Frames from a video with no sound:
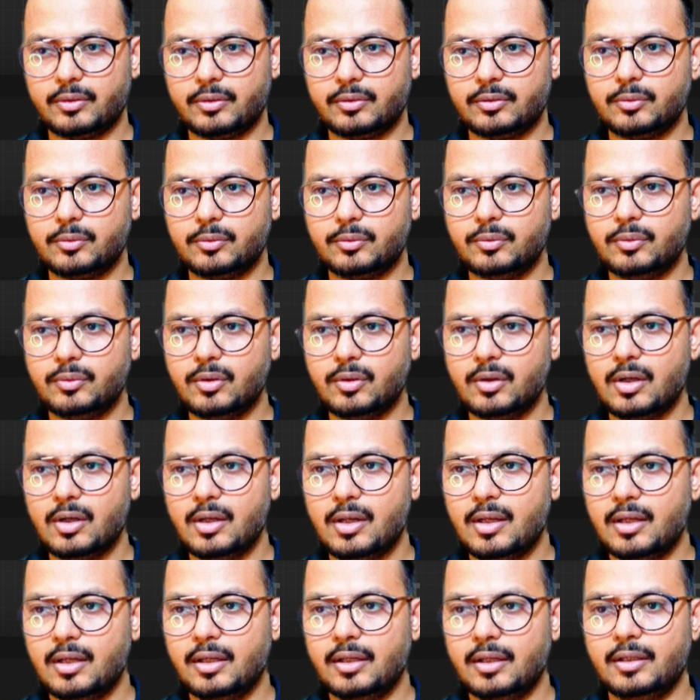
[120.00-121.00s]
to.
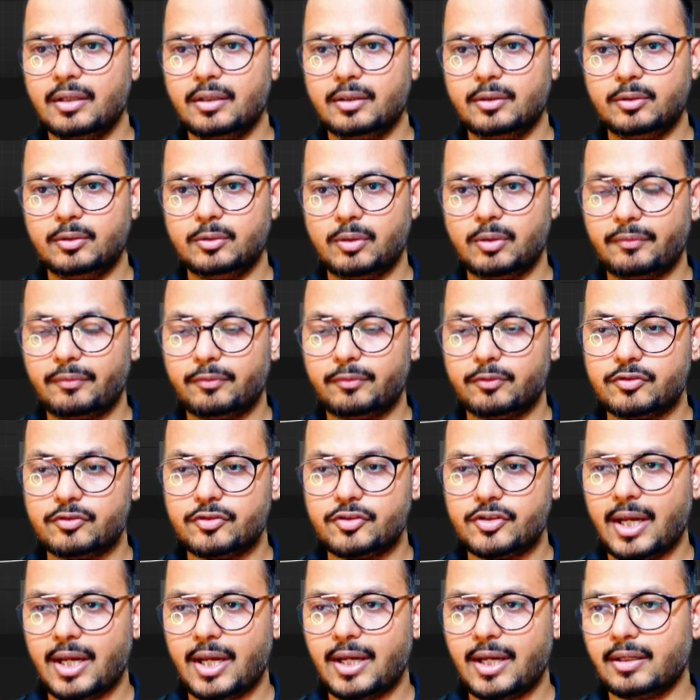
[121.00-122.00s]
You have to
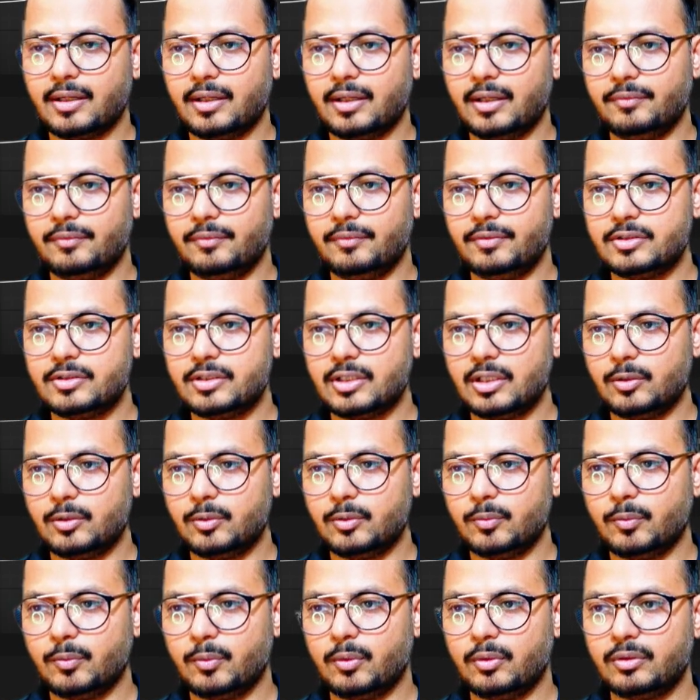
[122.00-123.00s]
check and which channel
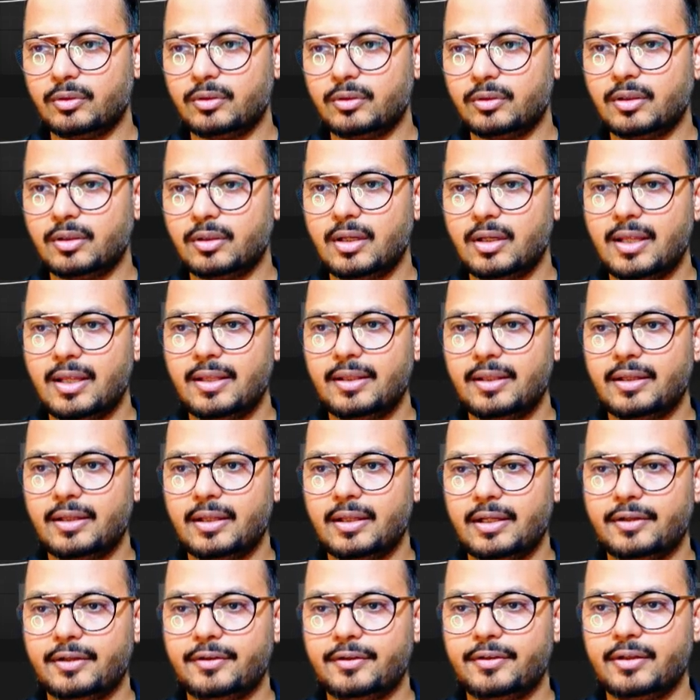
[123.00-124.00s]
you want.
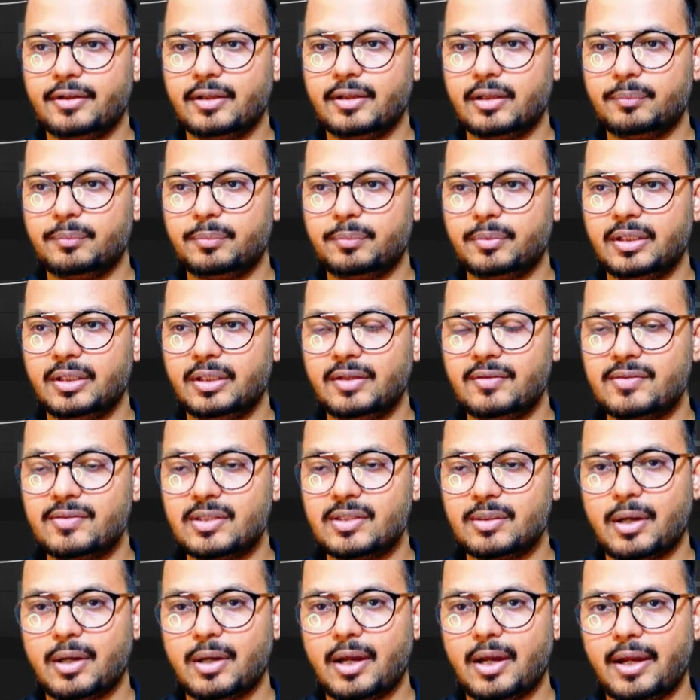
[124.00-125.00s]
Connect here, give
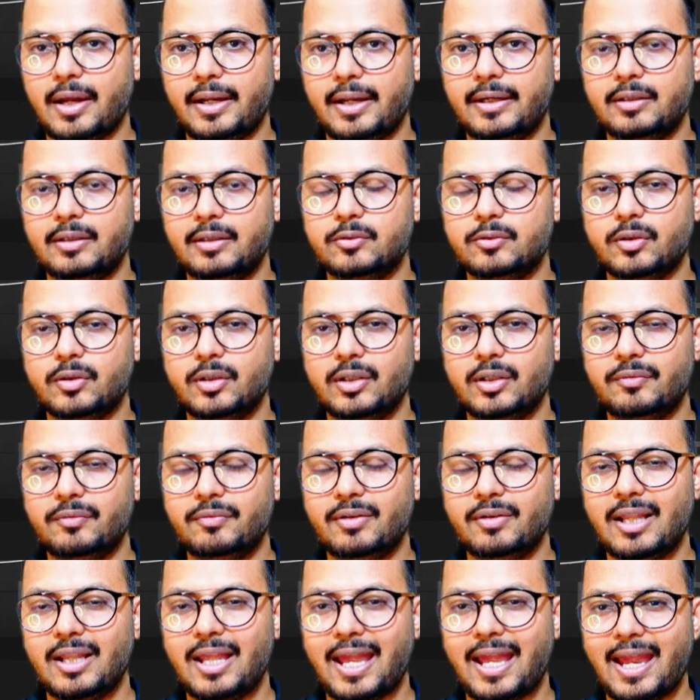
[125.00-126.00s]
some height, so it
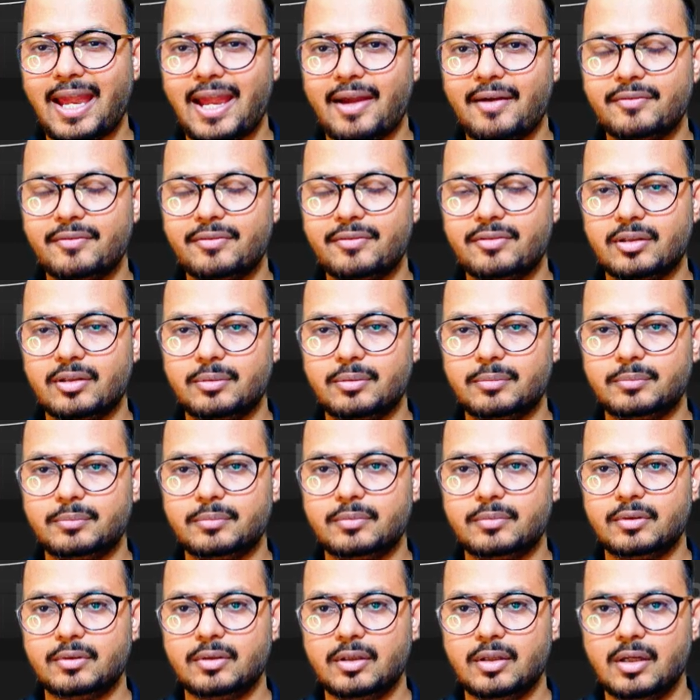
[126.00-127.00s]
will have some
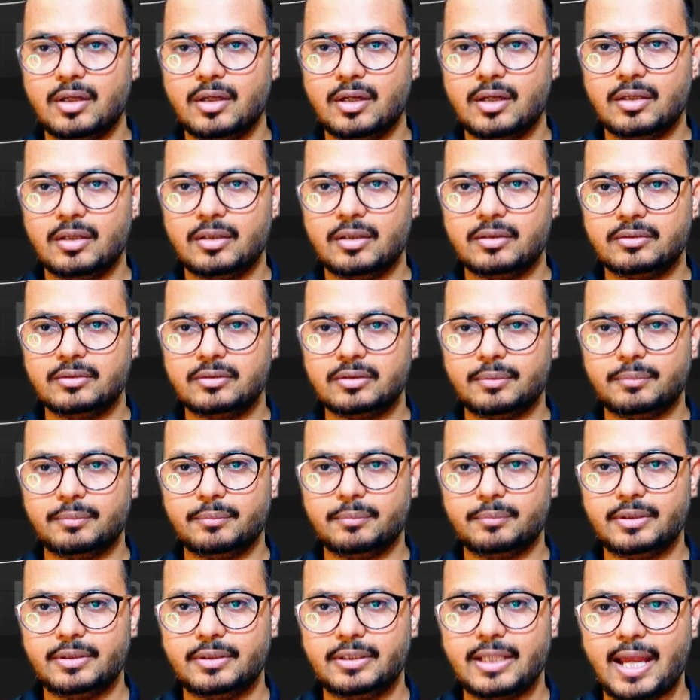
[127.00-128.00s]

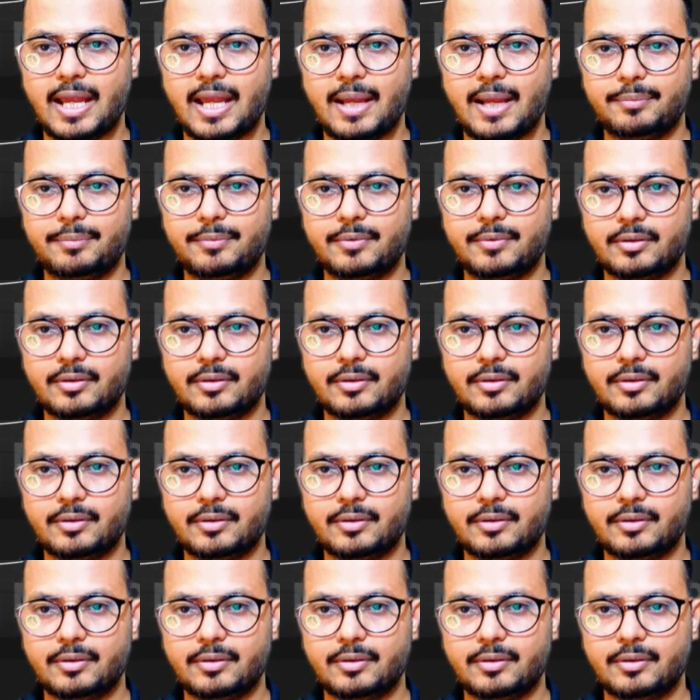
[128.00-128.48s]
depth.